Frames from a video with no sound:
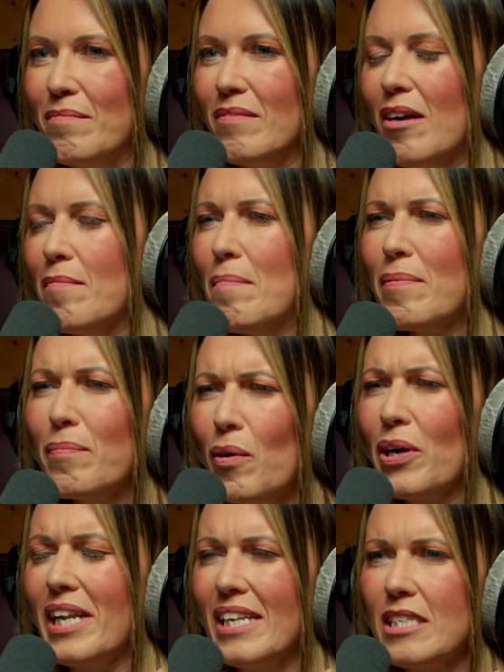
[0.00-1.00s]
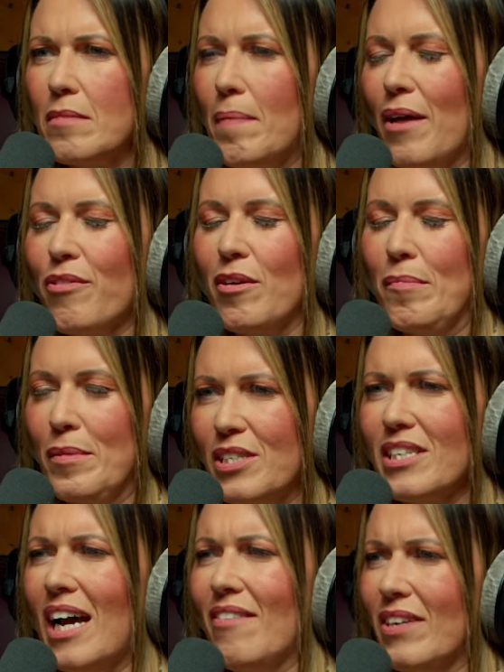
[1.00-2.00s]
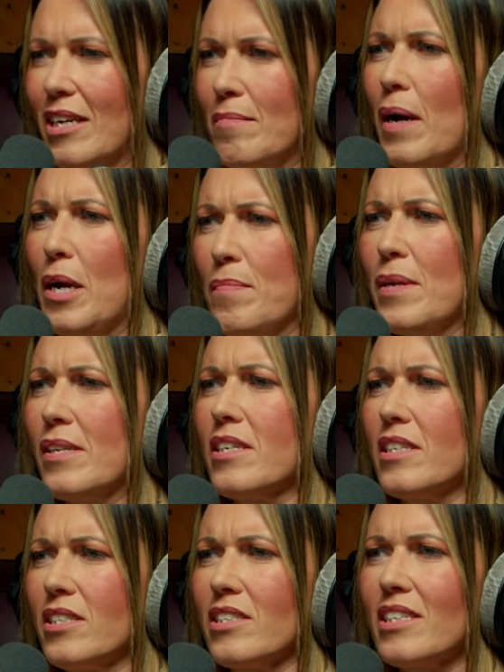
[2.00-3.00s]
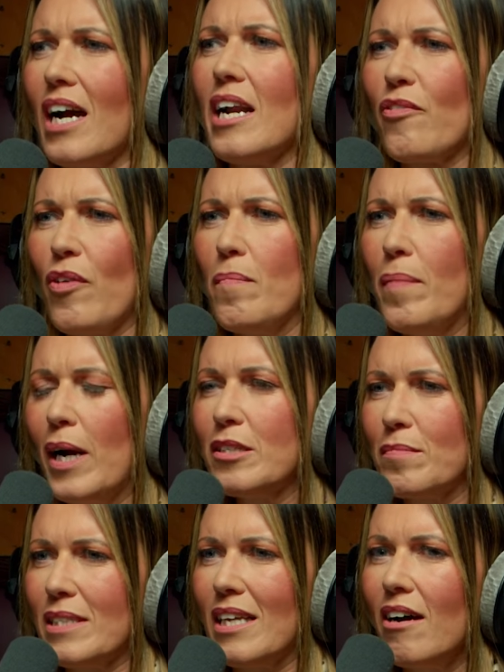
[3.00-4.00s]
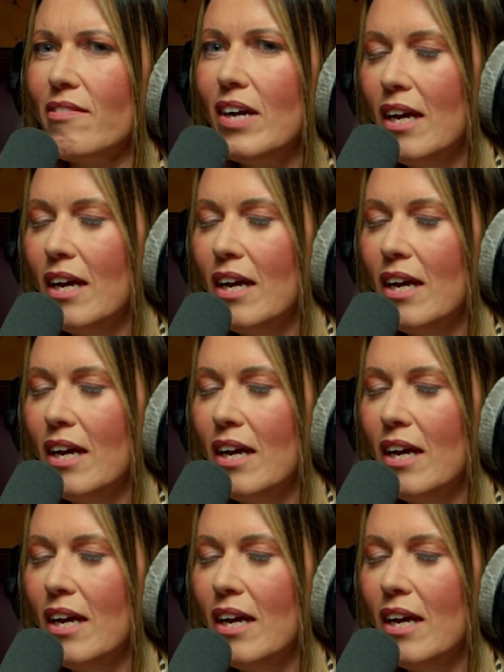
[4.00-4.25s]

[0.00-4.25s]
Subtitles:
remember walking into the bathroom and just having a moment to just kind of compose myself.